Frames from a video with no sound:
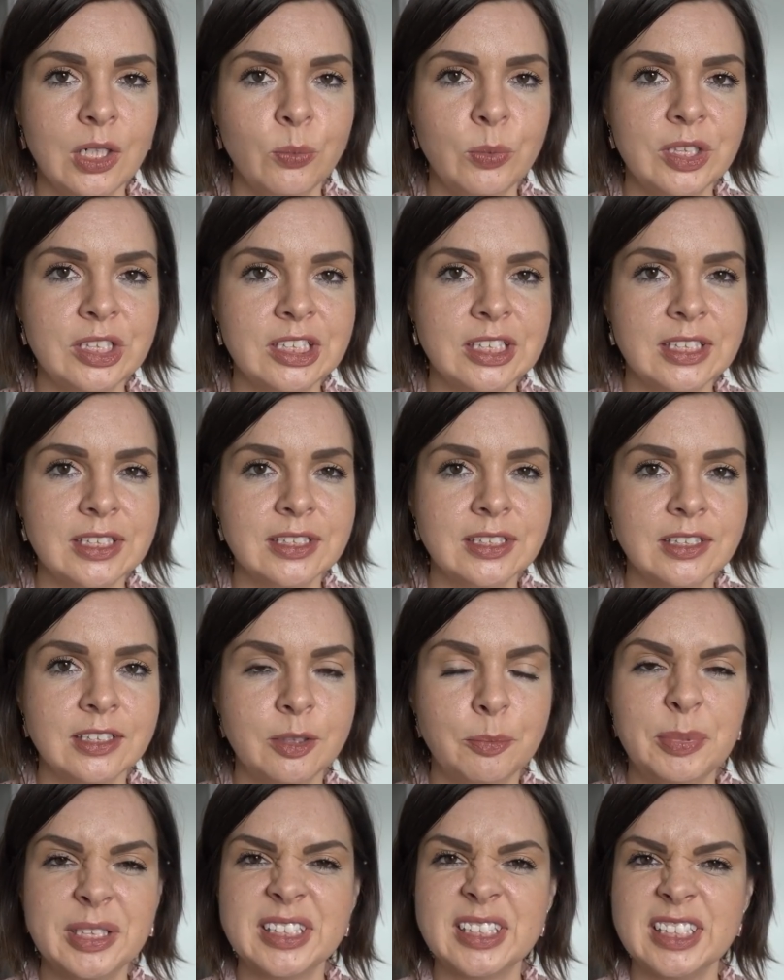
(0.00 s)
which is
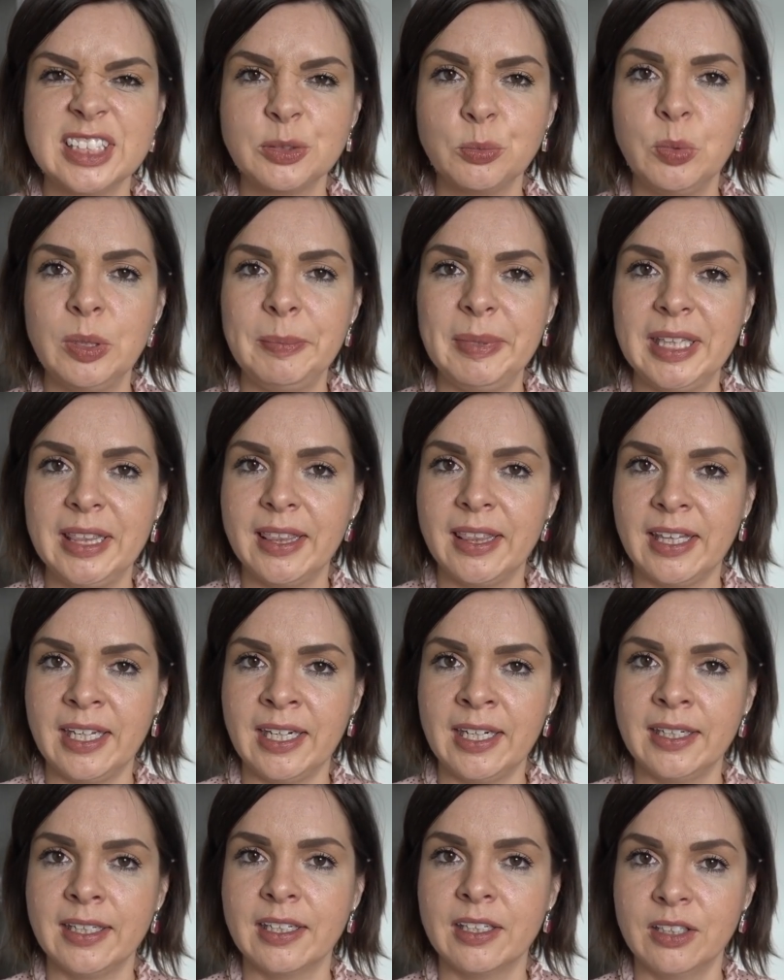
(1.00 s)
the business women
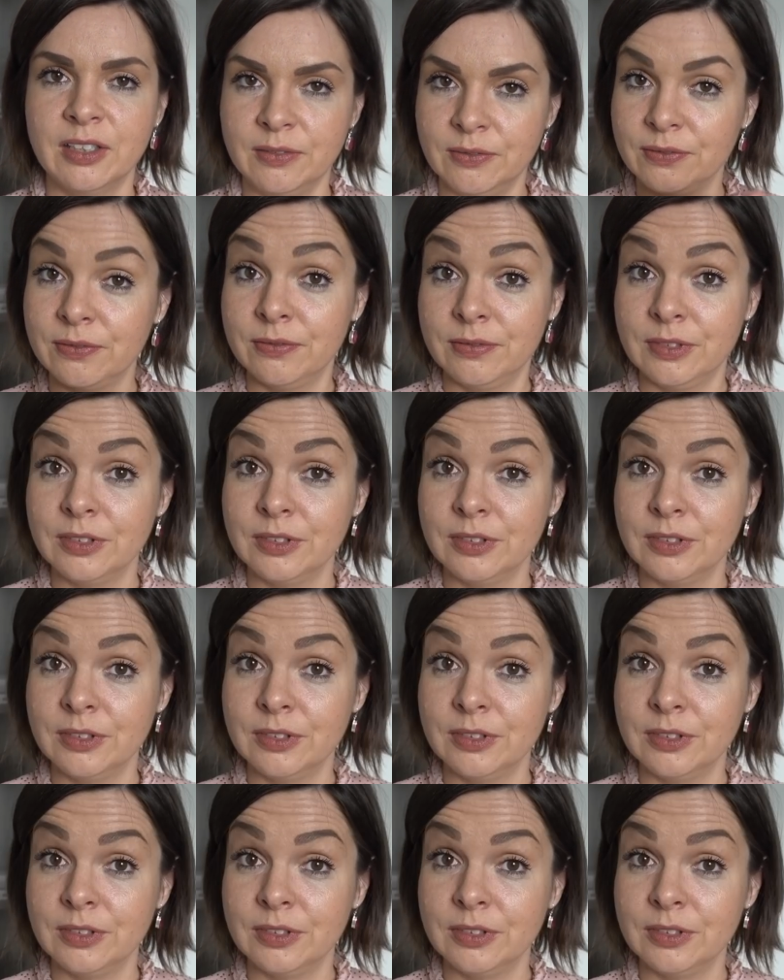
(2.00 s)
thing that I've